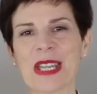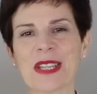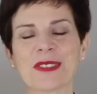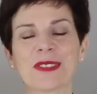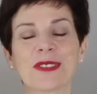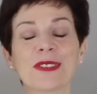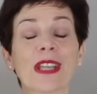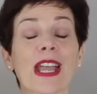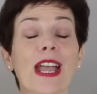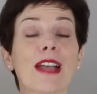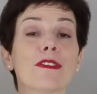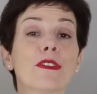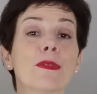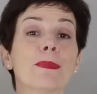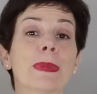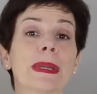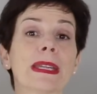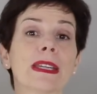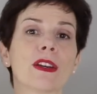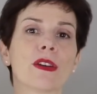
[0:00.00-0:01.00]
Do you have a
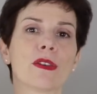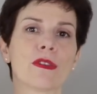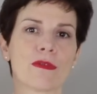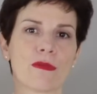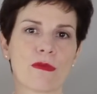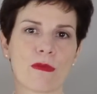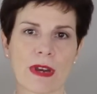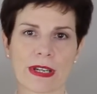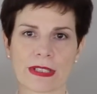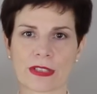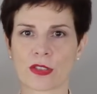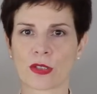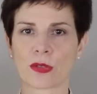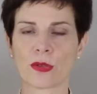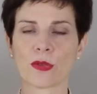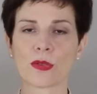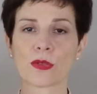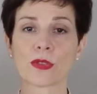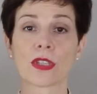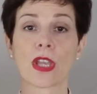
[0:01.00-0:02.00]
pair of white
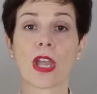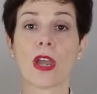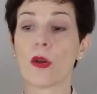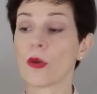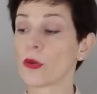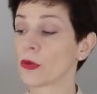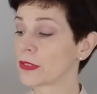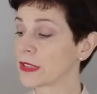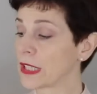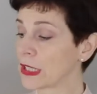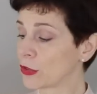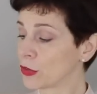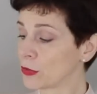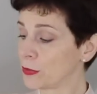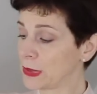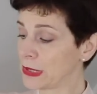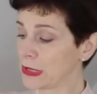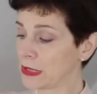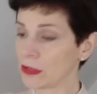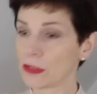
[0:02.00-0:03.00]
cords? Or there
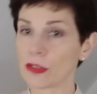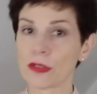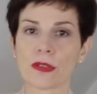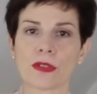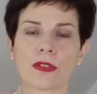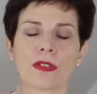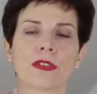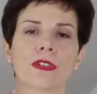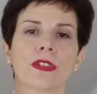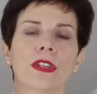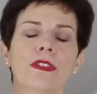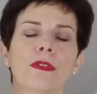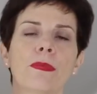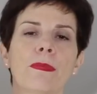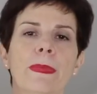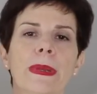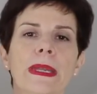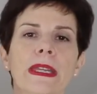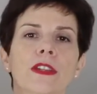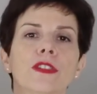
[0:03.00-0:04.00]
could be, you know, another
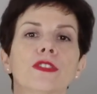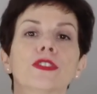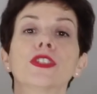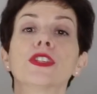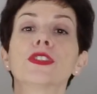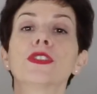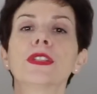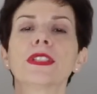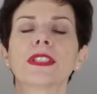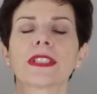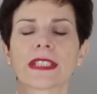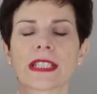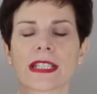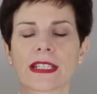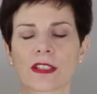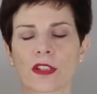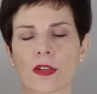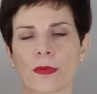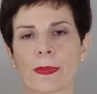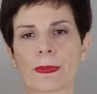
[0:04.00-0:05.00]
pair, another
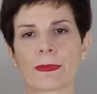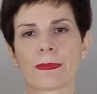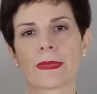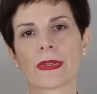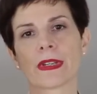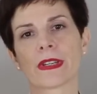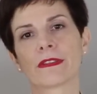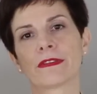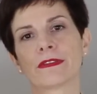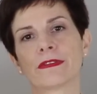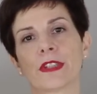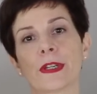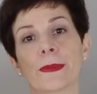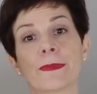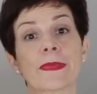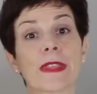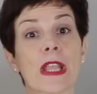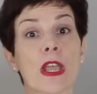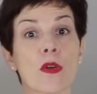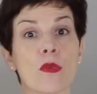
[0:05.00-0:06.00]
style
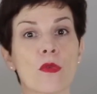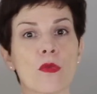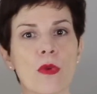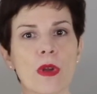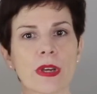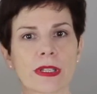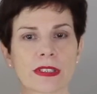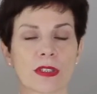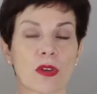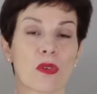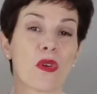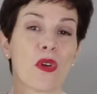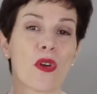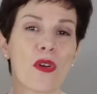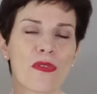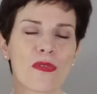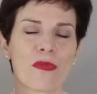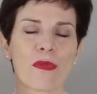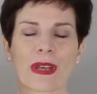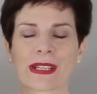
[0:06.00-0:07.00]
of white or
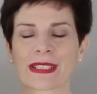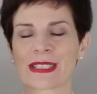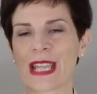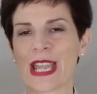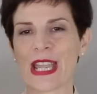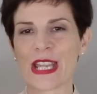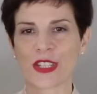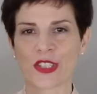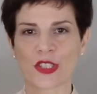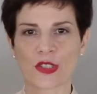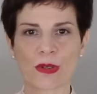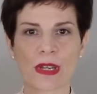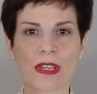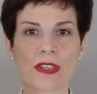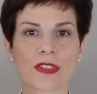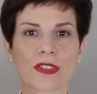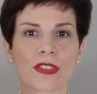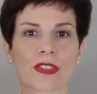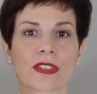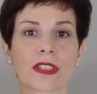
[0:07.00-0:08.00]
off-white
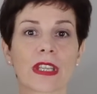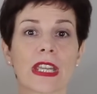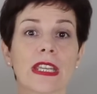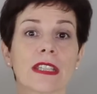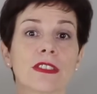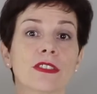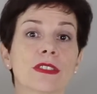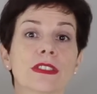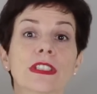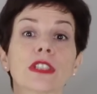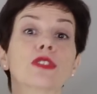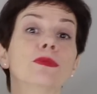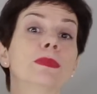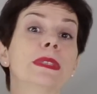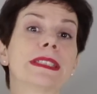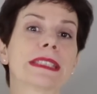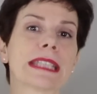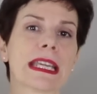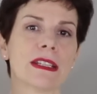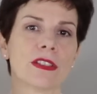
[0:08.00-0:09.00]
trousers. You know, they could
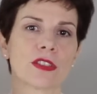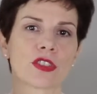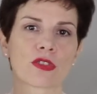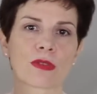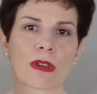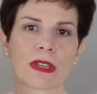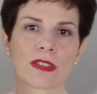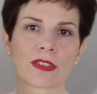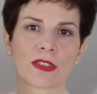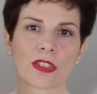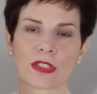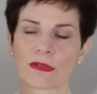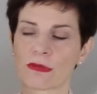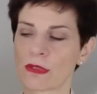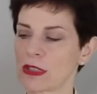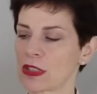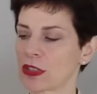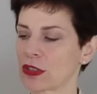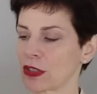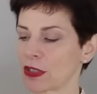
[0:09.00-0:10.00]
be tailored trousers,
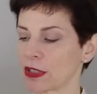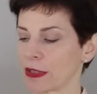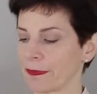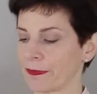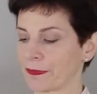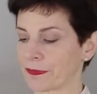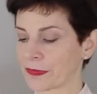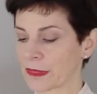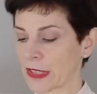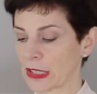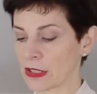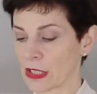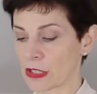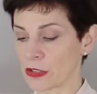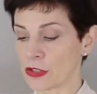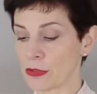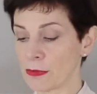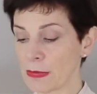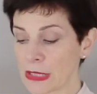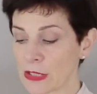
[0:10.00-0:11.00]
for instance.
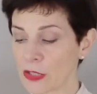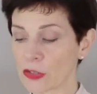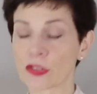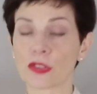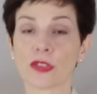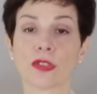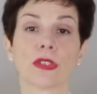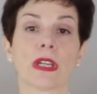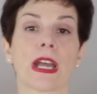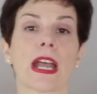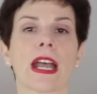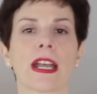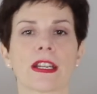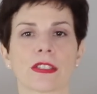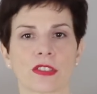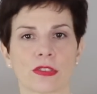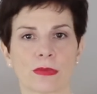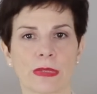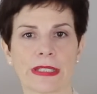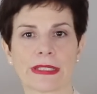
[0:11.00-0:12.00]
And you may not know how
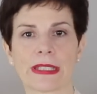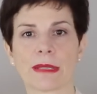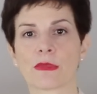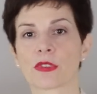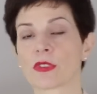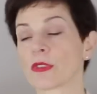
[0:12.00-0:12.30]
to wear them.